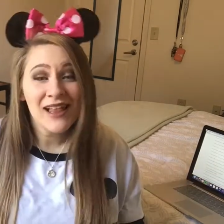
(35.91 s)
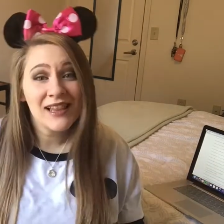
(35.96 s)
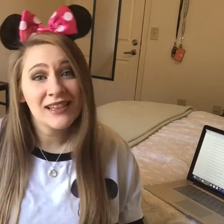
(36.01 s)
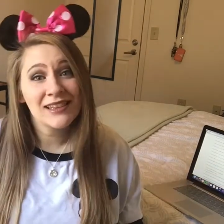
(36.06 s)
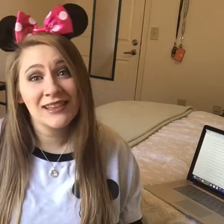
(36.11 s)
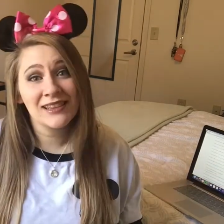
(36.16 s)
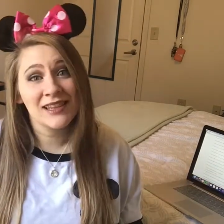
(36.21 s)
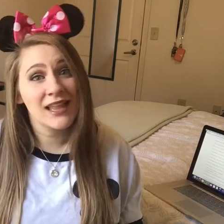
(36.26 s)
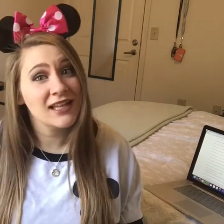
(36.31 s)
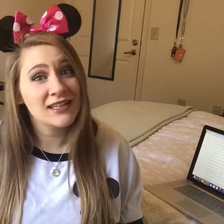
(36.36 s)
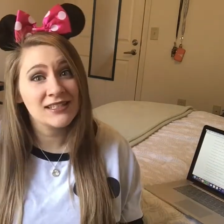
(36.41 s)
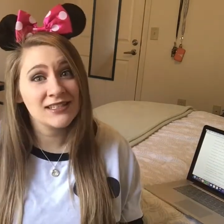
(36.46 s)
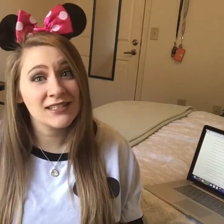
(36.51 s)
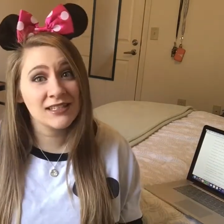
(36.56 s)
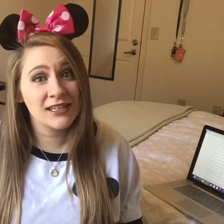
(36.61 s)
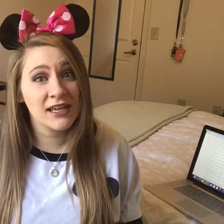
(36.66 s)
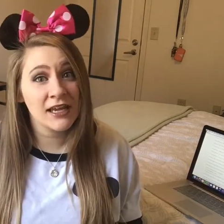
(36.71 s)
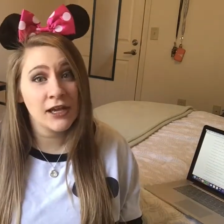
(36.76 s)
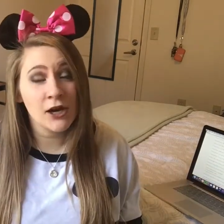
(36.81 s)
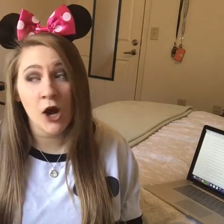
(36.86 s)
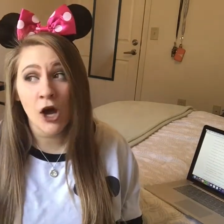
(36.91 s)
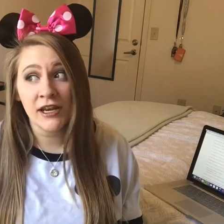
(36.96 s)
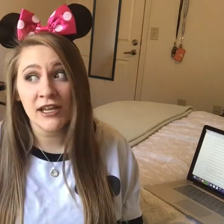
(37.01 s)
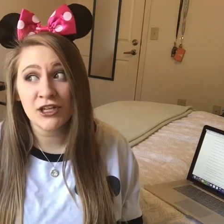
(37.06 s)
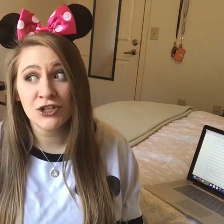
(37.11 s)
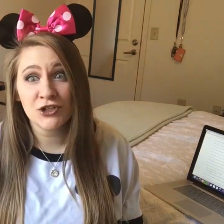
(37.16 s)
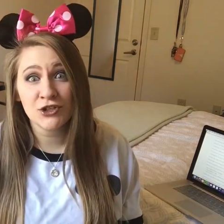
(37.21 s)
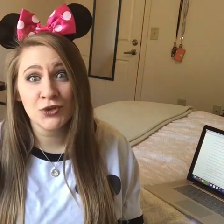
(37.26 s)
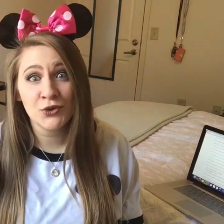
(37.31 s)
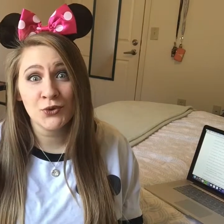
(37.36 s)
Let's get on
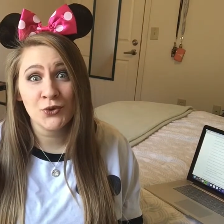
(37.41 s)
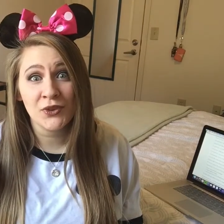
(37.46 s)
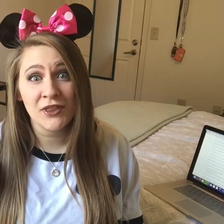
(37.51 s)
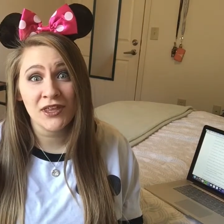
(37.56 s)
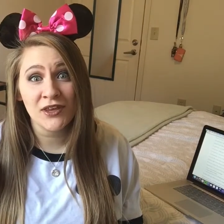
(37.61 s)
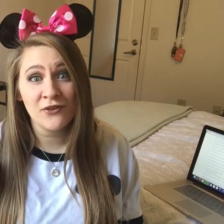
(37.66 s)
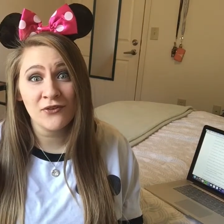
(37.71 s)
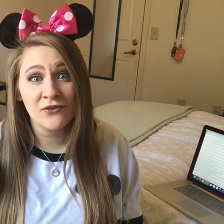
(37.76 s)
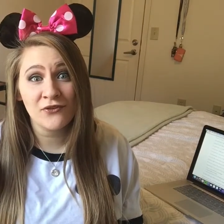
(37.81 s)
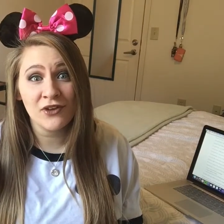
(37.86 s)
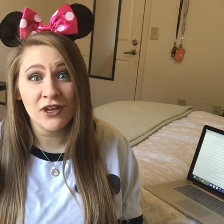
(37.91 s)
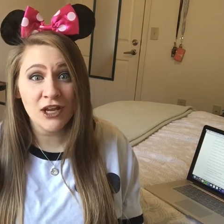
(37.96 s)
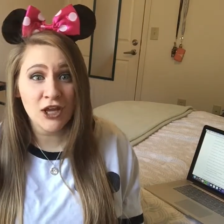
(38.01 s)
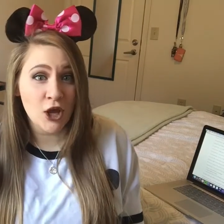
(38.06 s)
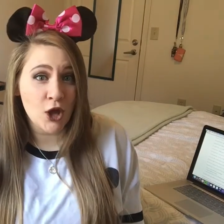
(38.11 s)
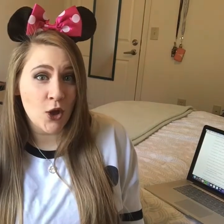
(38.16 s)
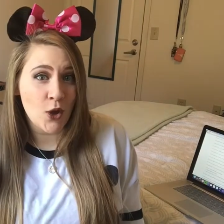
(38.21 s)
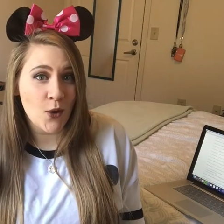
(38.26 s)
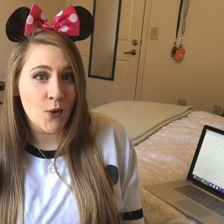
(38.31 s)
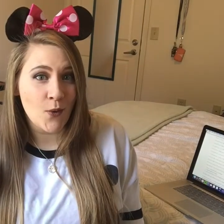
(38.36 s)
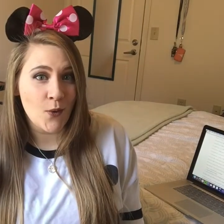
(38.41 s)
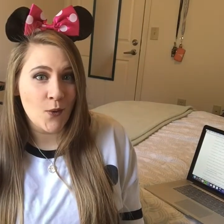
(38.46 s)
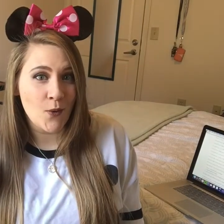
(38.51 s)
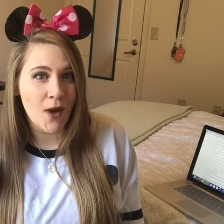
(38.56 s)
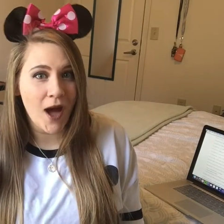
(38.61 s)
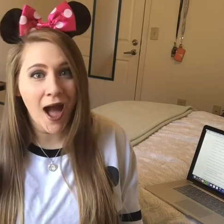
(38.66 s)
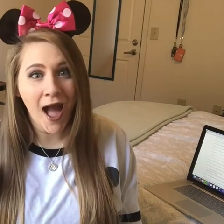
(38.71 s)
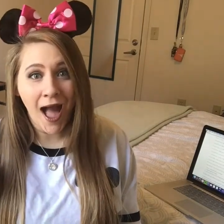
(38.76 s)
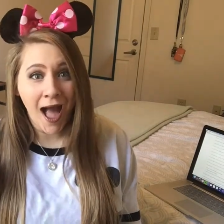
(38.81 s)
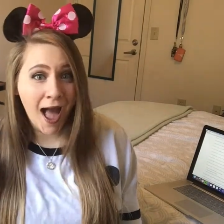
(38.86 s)
into the video.